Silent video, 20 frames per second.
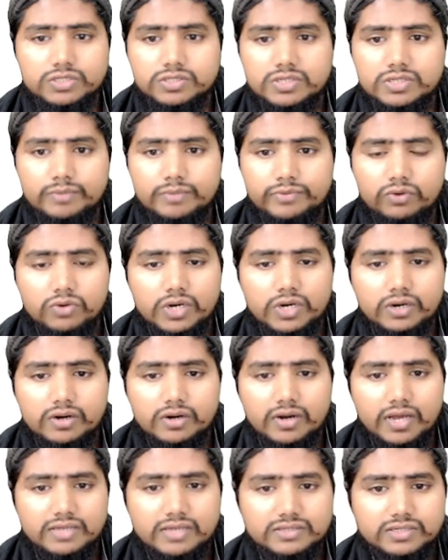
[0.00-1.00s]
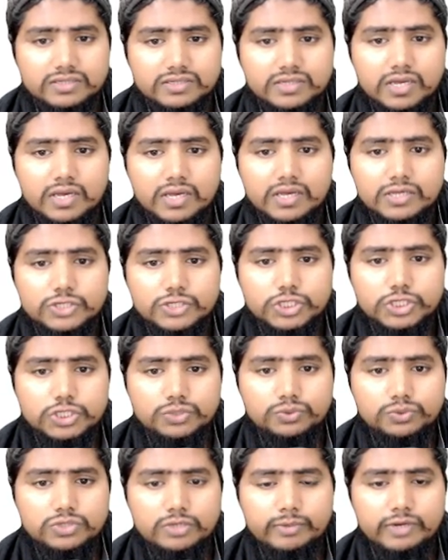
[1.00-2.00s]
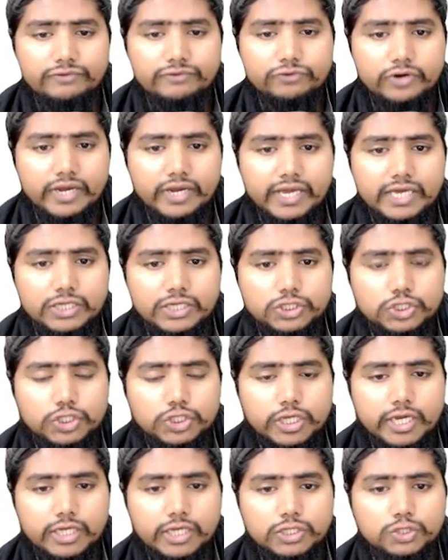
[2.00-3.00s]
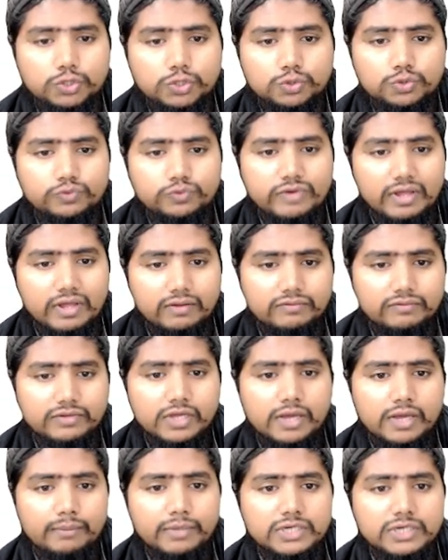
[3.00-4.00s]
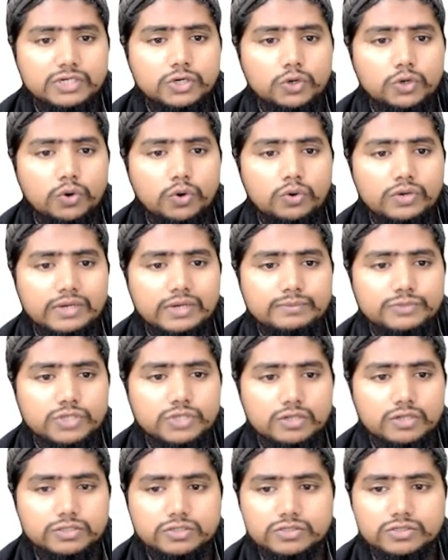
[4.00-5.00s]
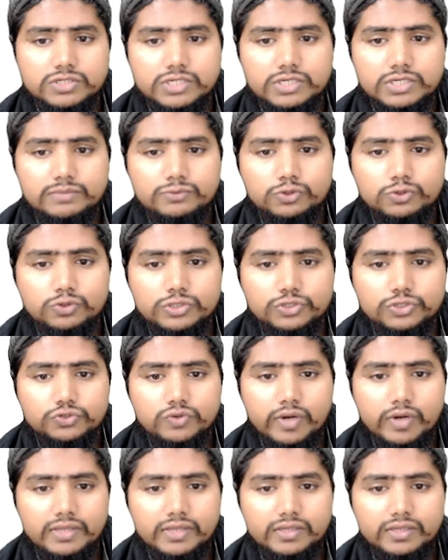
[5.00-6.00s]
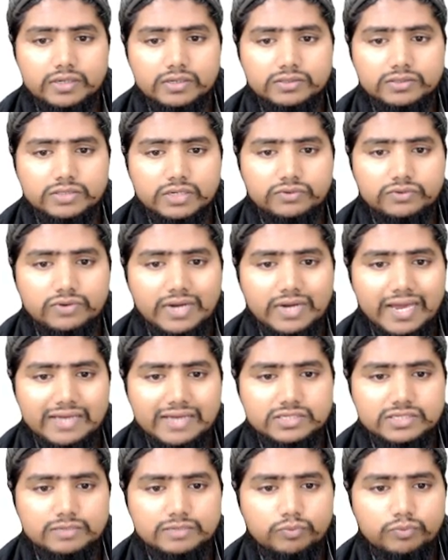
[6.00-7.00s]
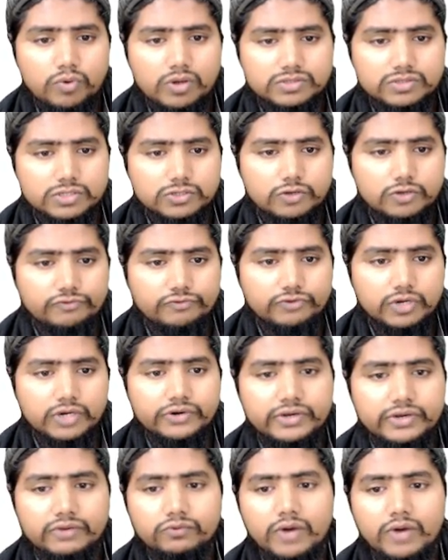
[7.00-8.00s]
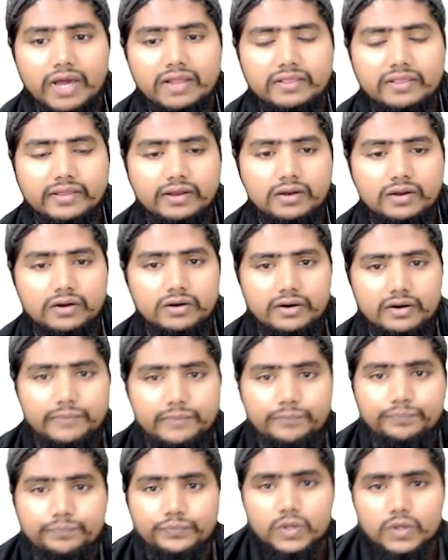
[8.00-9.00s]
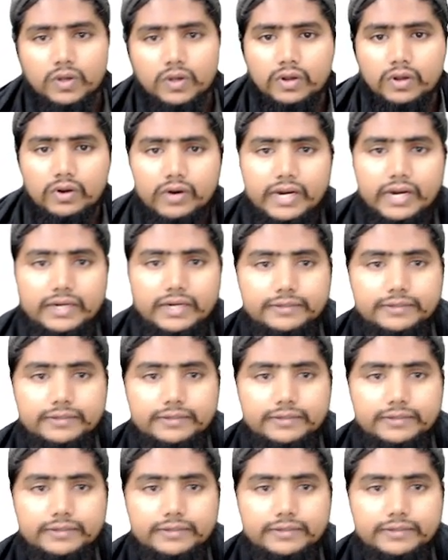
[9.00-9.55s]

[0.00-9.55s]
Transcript: regular classes, suitable for age 8 to 12, but grown-ups also seem to enjoy the relaxing process of coloring while they learn. Right,